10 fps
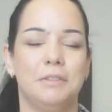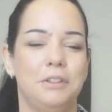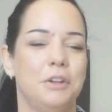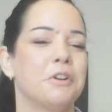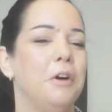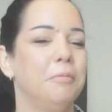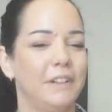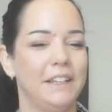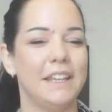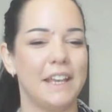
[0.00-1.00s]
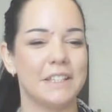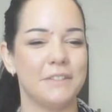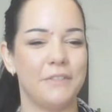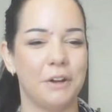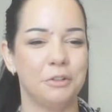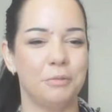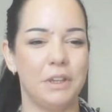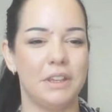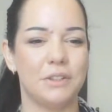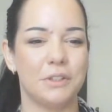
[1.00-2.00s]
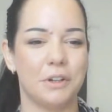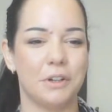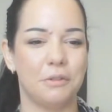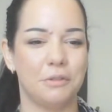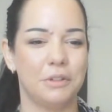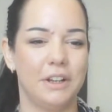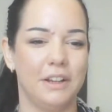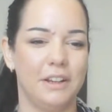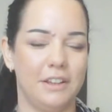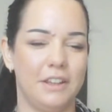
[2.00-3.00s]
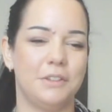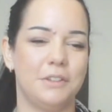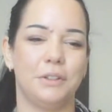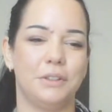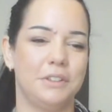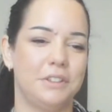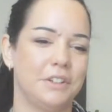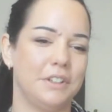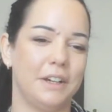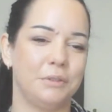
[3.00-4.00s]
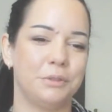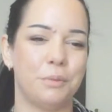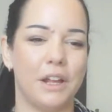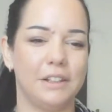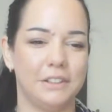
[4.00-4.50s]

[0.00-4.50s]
your company has found me, so it all turned out well.